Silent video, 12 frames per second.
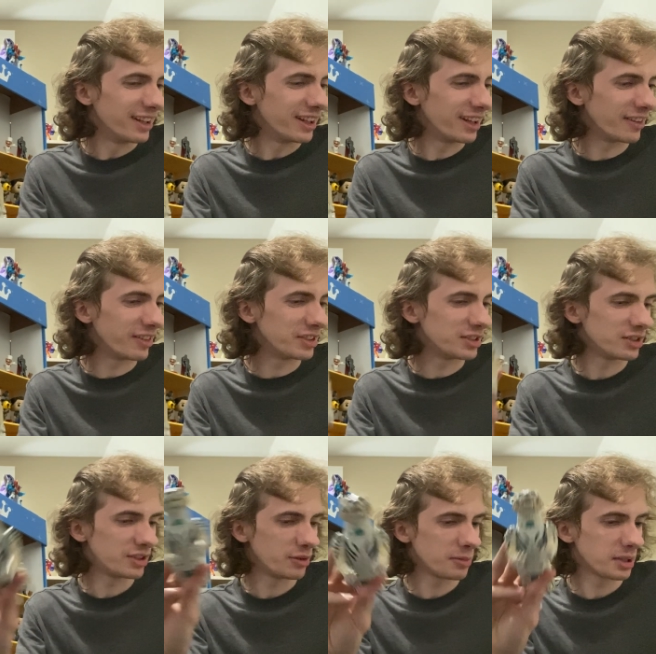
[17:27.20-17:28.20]
anyways,
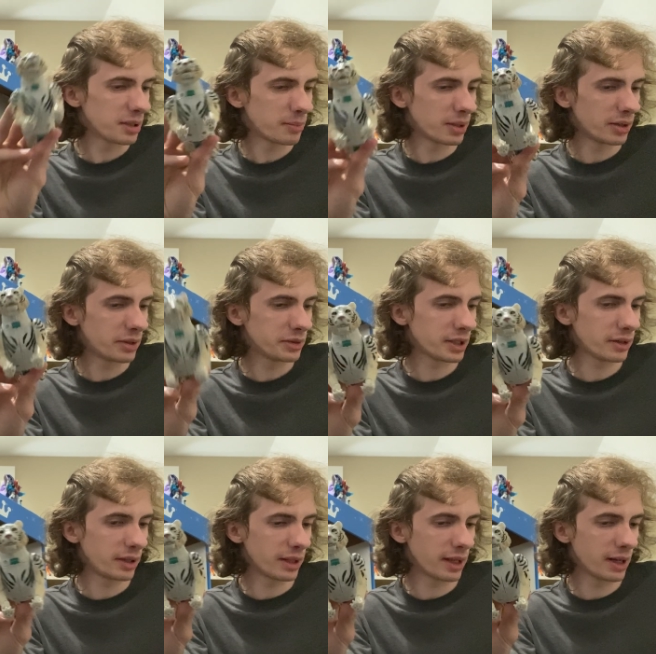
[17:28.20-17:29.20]
so you want the paws out
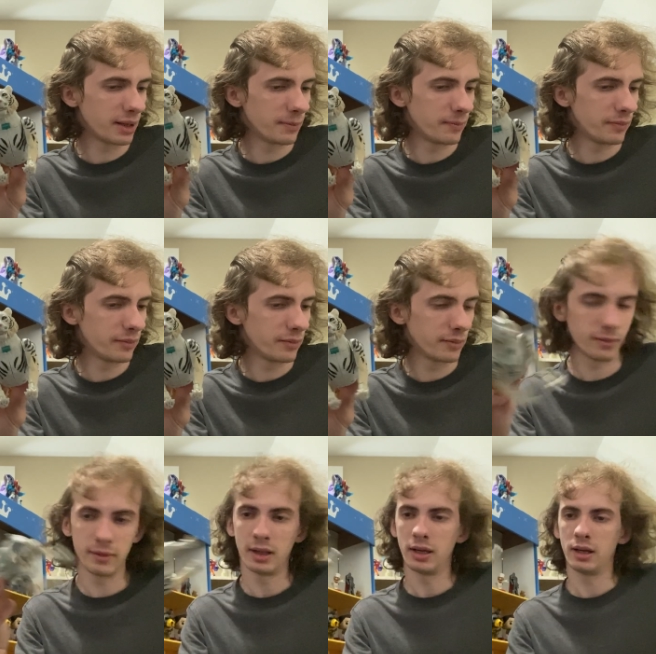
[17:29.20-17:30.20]
like that.
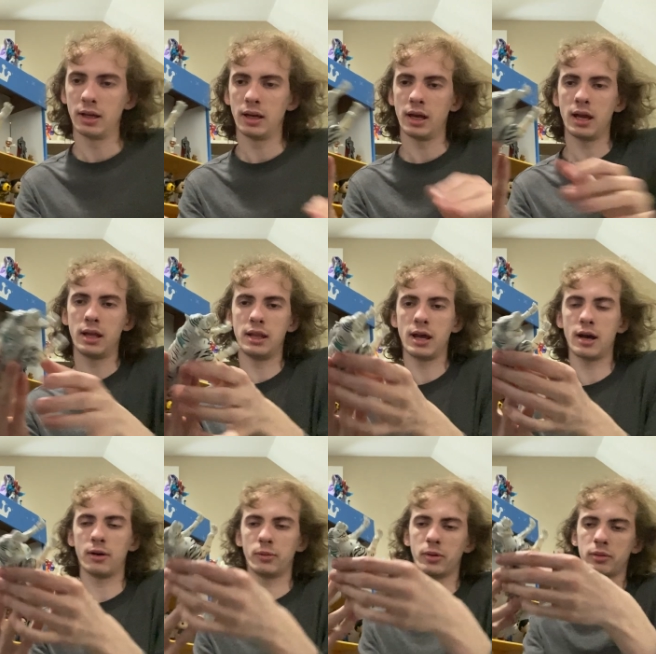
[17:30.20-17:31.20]
And
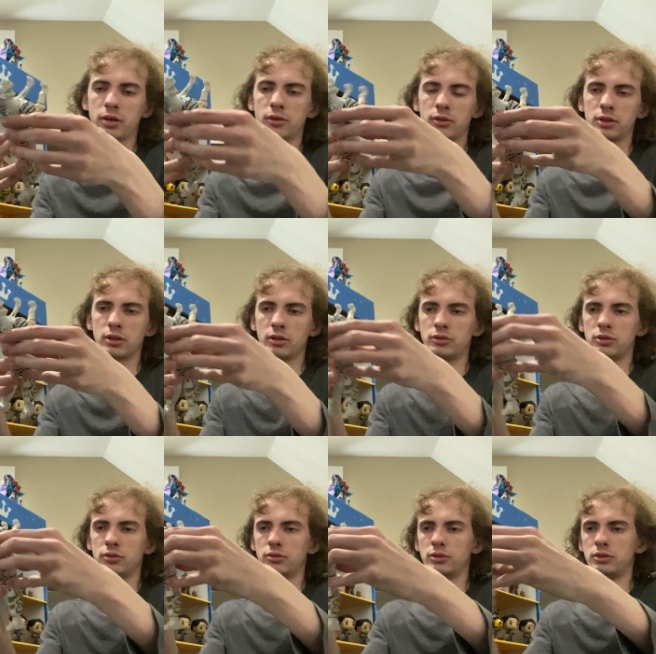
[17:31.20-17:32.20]
now what we're going to go
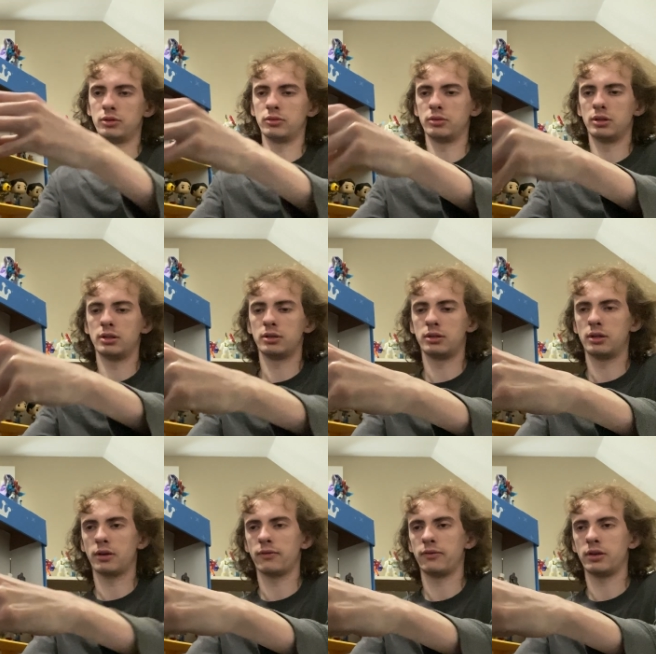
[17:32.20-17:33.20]
do do is
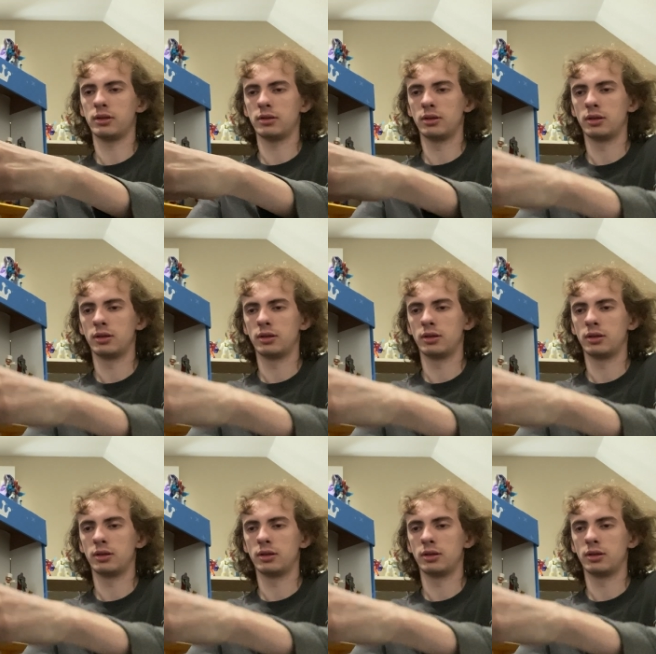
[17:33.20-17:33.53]
the feet.